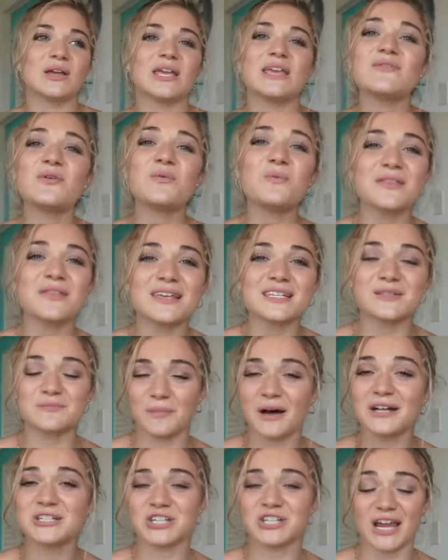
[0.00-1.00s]
Even with as
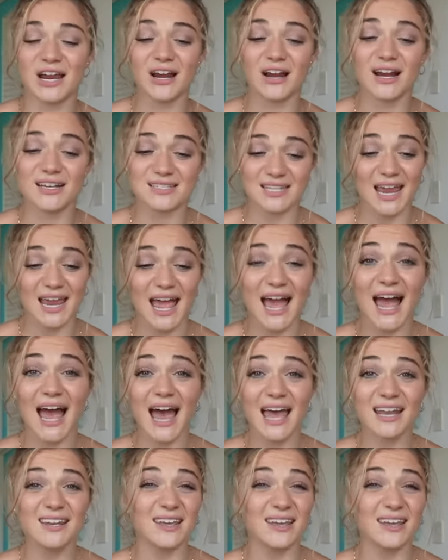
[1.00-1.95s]
much hair as I had,